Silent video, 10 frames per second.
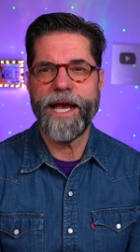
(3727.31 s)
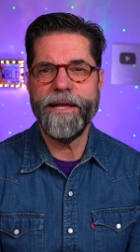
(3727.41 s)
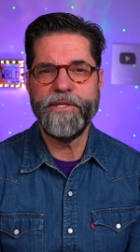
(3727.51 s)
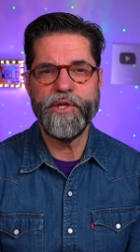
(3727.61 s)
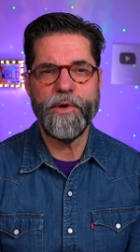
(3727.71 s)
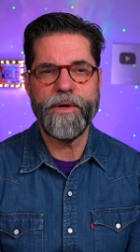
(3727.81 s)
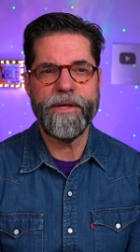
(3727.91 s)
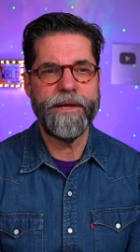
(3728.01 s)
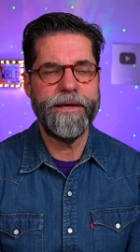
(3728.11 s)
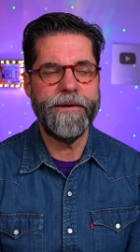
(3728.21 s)
I
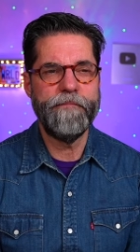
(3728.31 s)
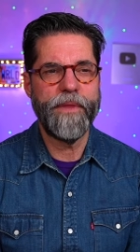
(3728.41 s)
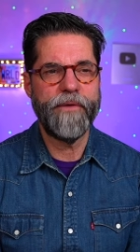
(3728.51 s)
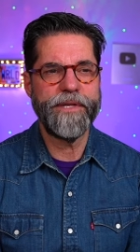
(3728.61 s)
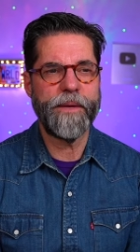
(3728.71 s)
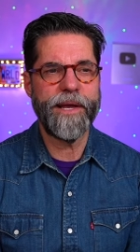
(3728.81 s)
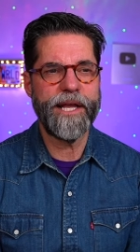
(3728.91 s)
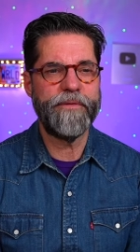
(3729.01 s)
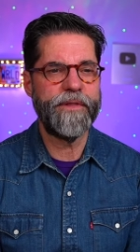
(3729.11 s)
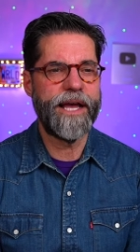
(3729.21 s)
joke every time I
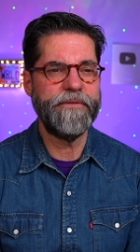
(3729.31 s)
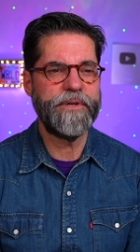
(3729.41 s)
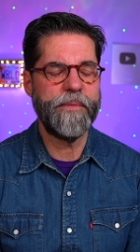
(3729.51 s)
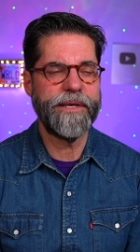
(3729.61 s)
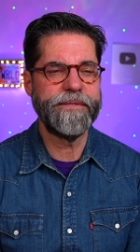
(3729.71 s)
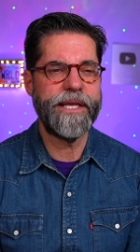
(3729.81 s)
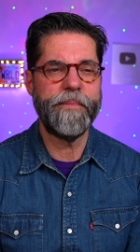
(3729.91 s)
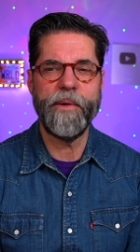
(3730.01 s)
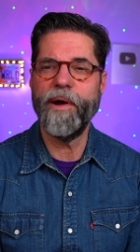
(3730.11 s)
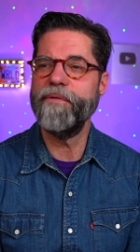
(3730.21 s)
get off a live stream, I'll say to
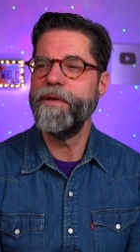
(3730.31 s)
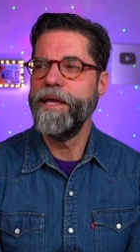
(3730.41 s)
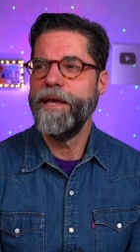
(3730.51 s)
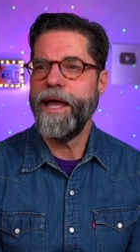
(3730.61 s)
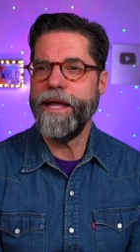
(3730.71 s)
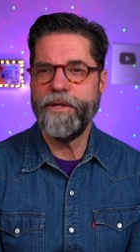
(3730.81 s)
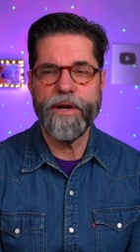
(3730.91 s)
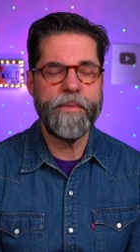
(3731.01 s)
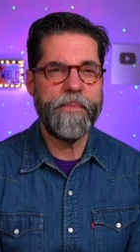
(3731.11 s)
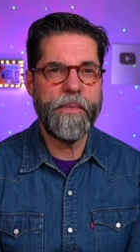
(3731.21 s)
my wife, hey, do you
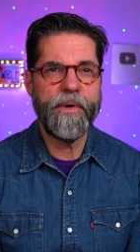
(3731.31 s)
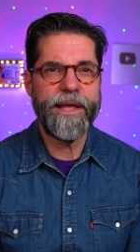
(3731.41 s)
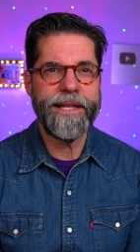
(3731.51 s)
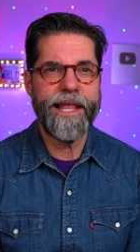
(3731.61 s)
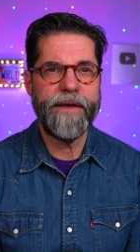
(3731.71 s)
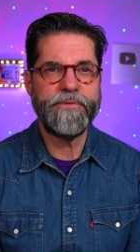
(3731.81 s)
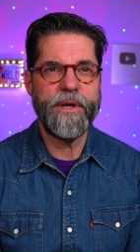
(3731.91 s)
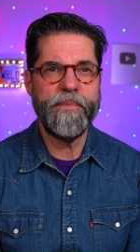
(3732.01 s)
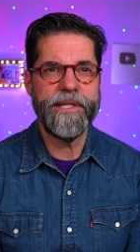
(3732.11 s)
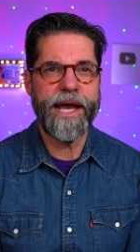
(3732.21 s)
know how many people we had on the live
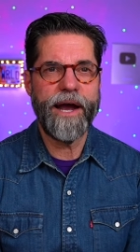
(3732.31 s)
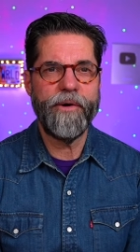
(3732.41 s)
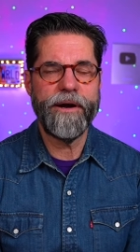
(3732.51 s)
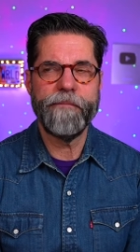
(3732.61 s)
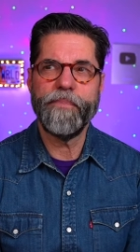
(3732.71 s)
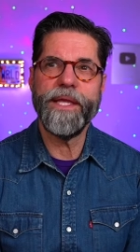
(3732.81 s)
stream in the hour?